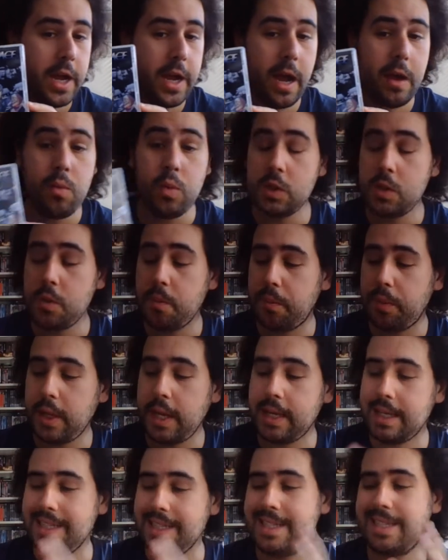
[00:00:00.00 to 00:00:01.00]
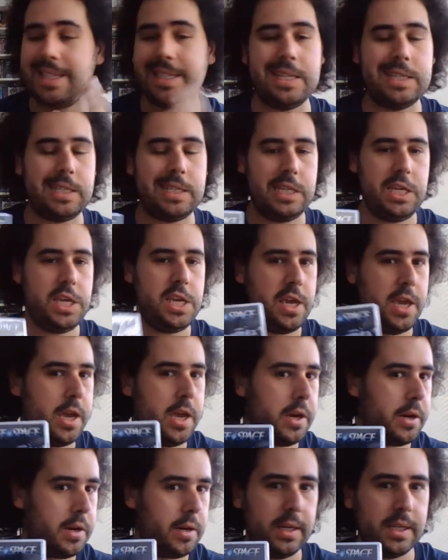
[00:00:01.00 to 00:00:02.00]
I want to play at least this
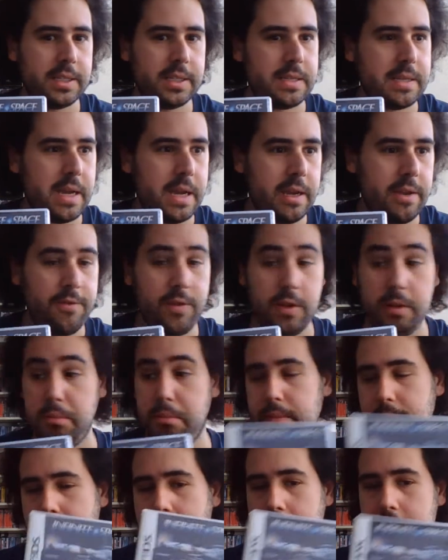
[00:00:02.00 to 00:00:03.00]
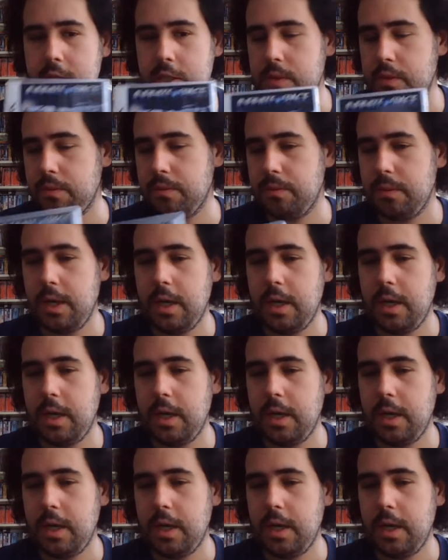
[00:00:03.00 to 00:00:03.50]
year, let's say, if I'll manage to.